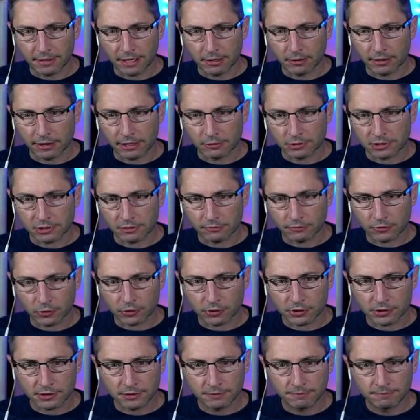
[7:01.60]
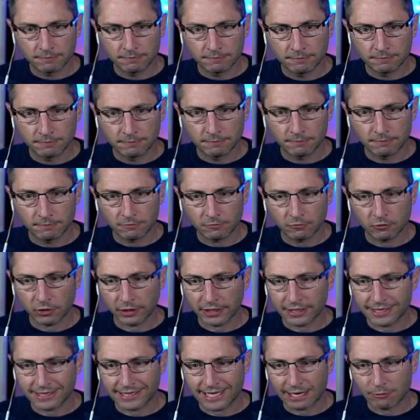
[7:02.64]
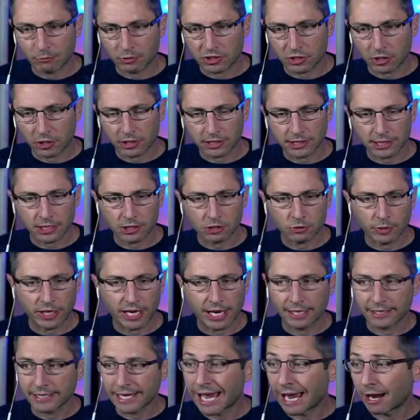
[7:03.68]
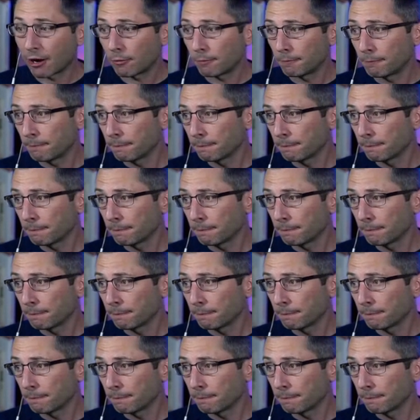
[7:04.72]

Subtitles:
that was the first really sandwich architecture we had. Now,